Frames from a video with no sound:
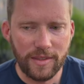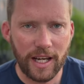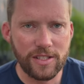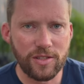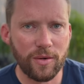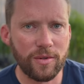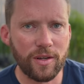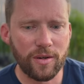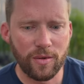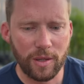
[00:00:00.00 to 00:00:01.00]
I don't
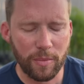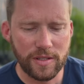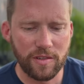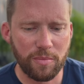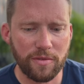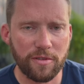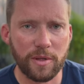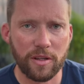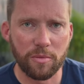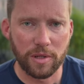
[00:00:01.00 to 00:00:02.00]
know. It must have been
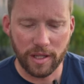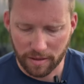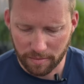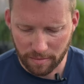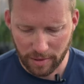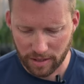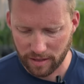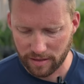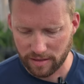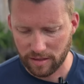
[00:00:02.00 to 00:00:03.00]
from the other plant
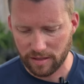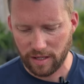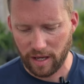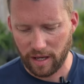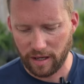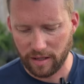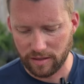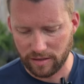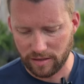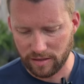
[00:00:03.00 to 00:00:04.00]
because this
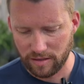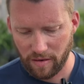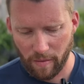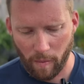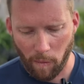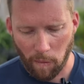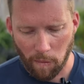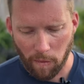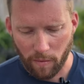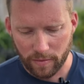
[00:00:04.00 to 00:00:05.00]
has
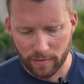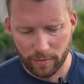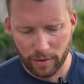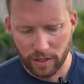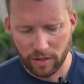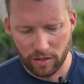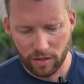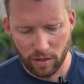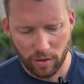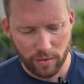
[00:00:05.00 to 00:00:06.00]
really
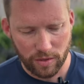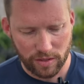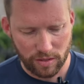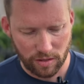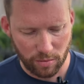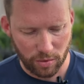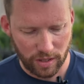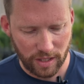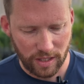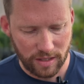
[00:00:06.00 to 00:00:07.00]
no discernible
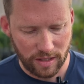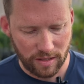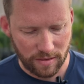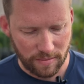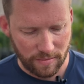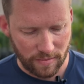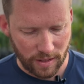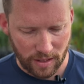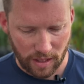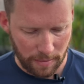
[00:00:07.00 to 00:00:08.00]
heat.
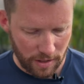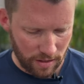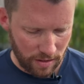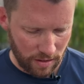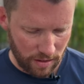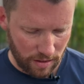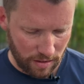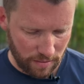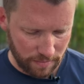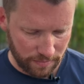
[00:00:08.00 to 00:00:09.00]
I'm gonna.
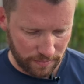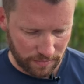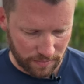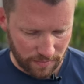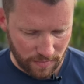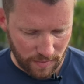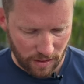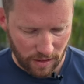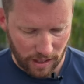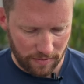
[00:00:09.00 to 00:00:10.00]
Um,
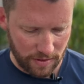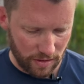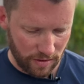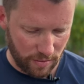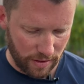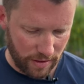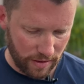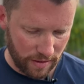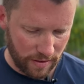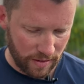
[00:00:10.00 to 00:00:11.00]
I have this other one
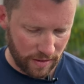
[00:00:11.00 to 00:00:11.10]
here